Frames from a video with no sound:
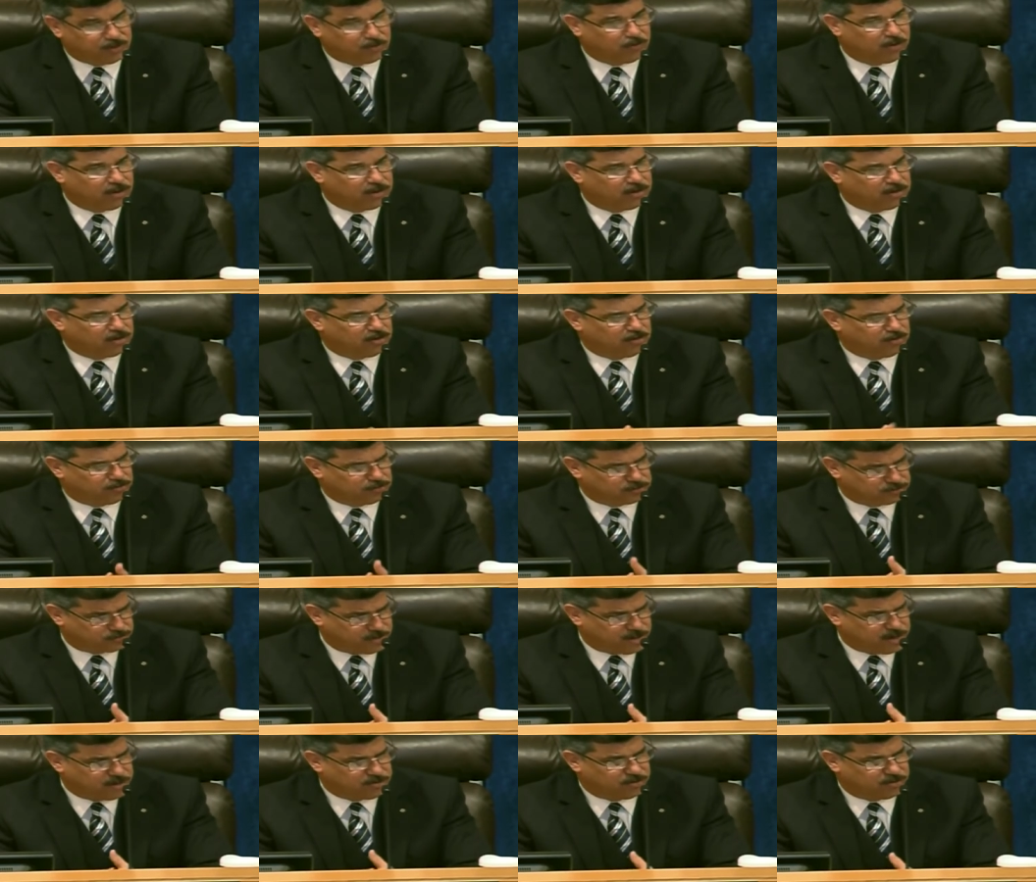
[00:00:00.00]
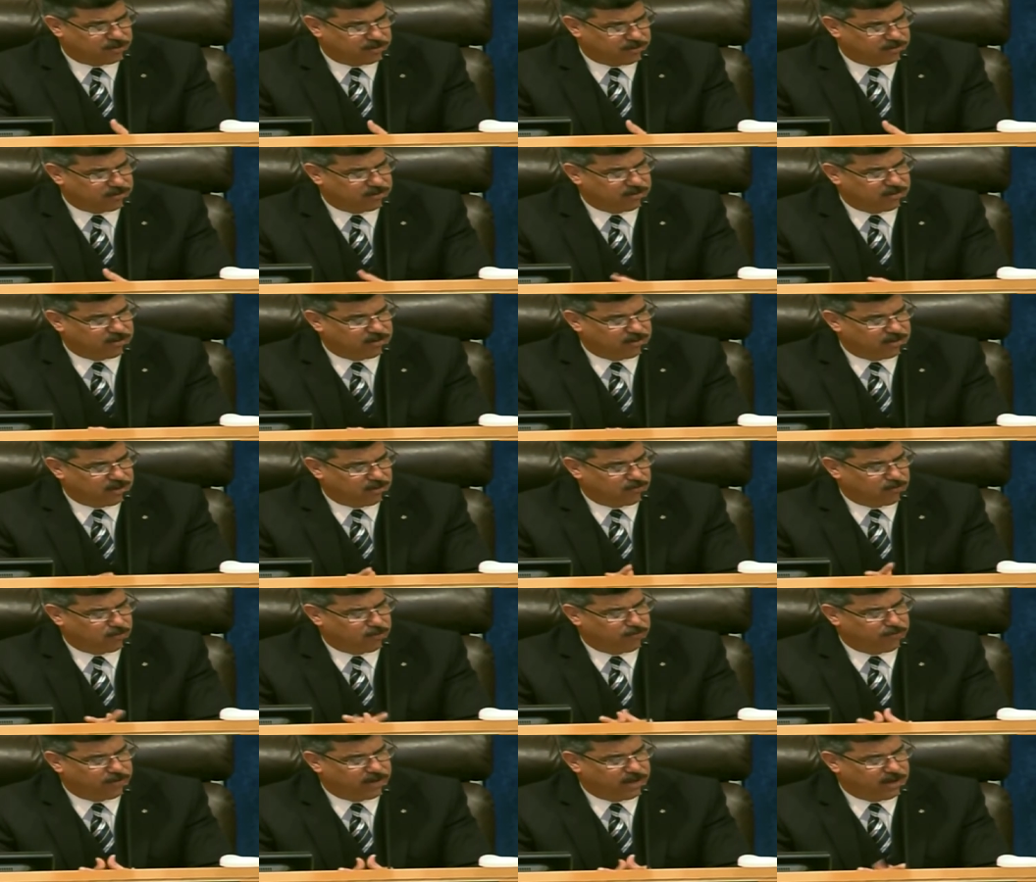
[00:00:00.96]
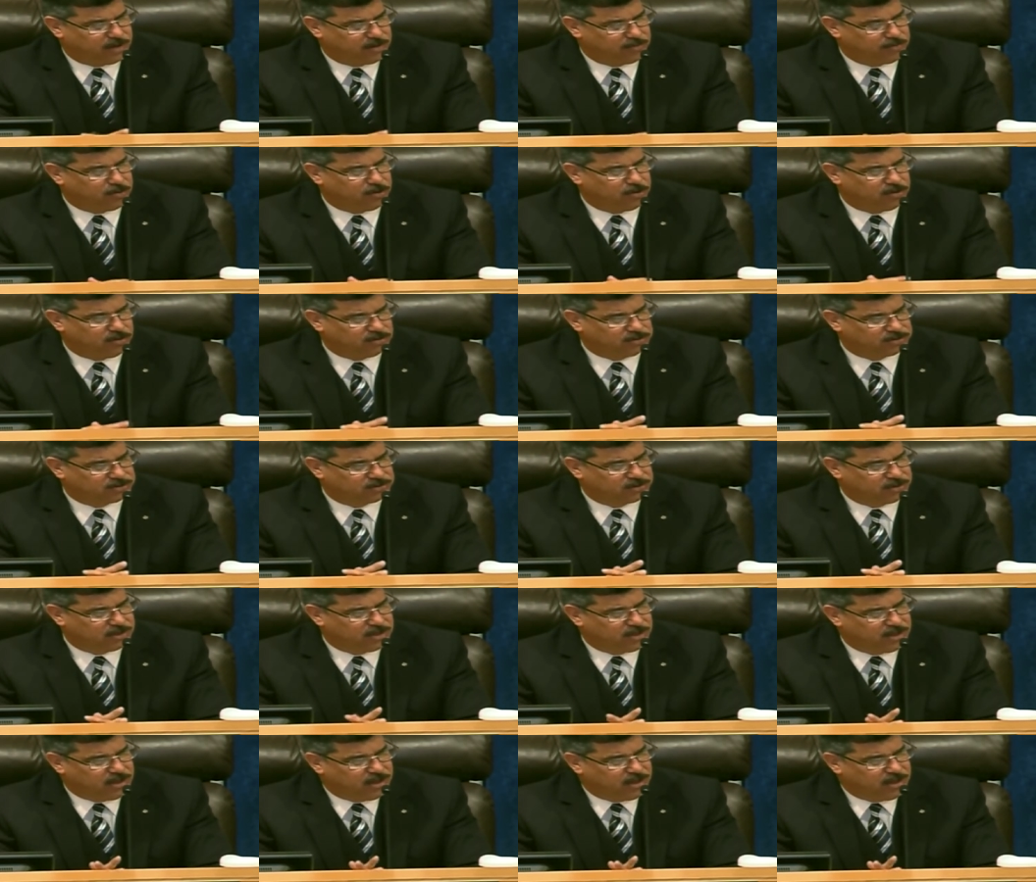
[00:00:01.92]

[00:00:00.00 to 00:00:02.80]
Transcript: don't want another tragedy like what we had at Pulse.